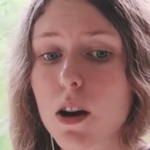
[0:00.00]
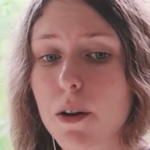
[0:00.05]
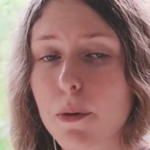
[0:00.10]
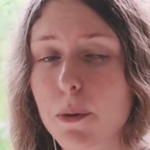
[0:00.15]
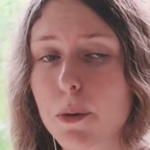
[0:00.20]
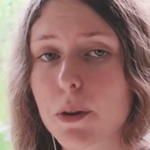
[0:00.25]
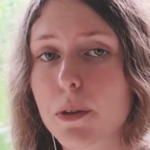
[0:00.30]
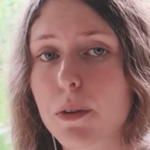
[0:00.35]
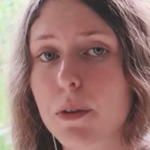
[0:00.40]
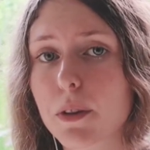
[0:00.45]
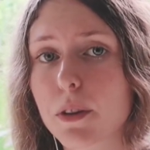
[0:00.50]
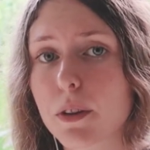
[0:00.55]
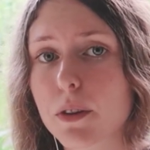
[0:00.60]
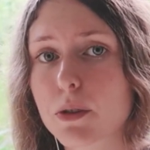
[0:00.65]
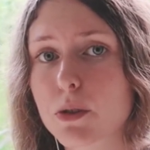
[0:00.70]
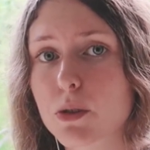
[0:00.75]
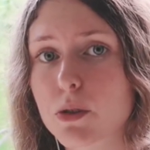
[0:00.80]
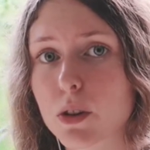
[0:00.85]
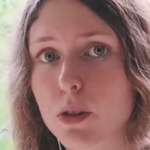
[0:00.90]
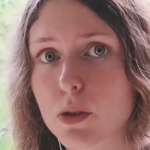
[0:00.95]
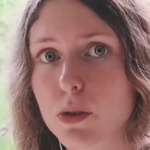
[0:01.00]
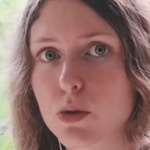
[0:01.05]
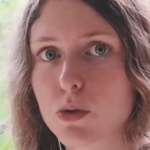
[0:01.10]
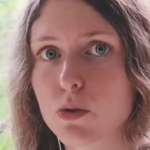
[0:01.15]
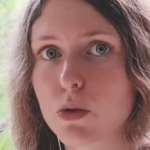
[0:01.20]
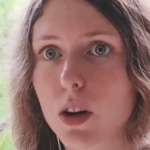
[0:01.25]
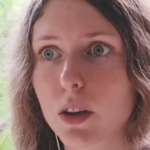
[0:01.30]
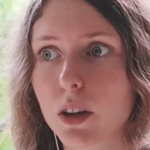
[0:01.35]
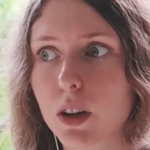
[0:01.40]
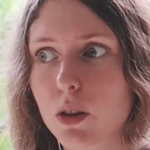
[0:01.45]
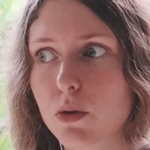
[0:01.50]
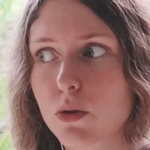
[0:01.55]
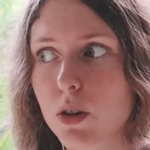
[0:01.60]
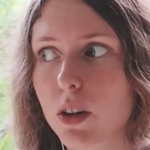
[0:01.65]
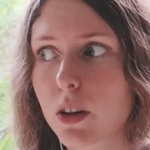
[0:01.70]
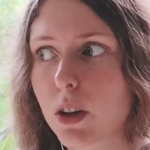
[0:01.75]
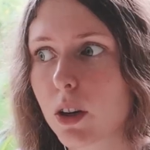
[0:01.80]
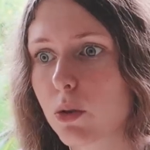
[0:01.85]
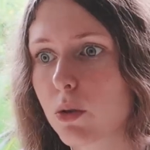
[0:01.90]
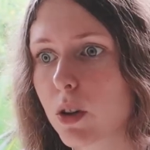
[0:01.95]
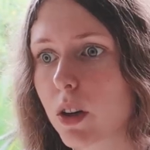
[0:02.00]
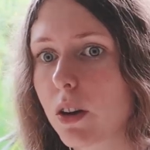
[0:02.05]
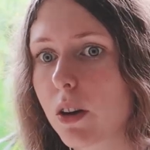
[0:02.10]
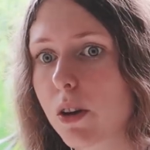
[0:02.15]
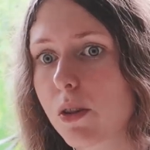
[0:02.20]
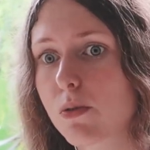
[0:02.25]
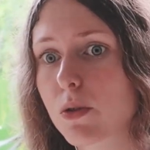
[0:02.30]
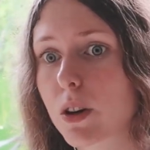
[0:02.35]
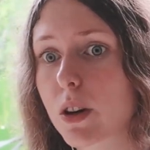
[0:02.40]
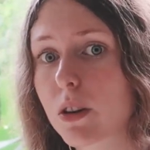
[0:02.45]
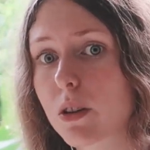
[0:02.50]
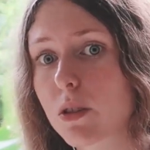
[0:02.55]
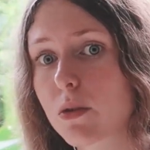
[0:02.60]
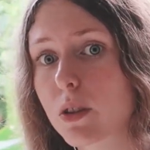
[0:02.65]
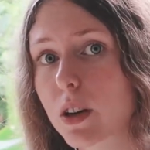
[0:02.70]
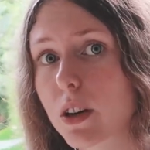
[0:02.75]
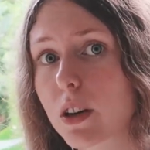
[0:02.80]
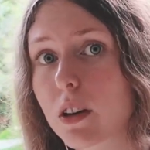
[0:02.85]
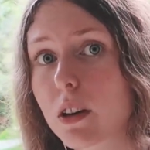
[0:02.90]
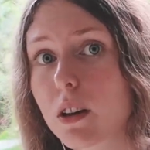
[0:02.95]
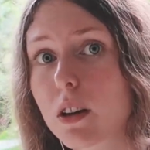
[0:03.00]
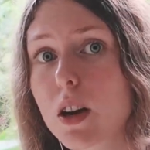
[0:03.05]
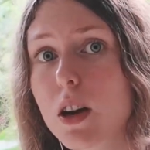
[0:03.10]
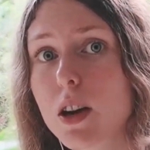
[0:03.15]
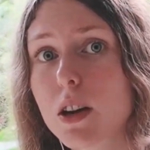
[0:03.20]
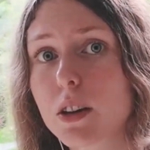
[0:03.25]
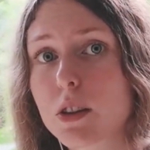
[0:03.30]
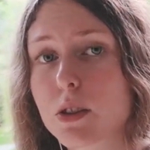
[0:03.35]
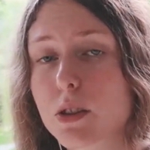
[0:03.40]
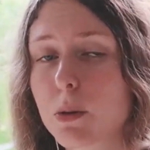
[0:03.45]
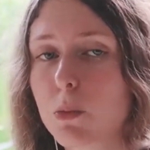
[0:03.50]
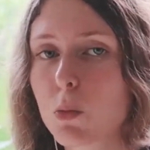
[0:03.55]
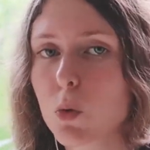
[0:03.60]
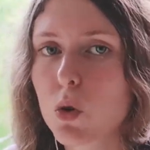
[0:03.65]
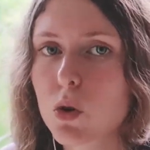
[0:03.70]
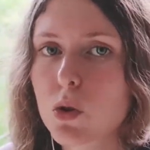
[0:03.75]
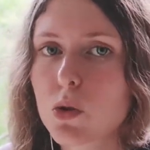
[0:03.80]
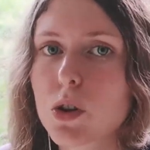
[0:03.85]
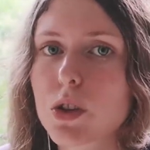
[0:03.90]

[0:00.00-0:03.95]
everything starts running, because the more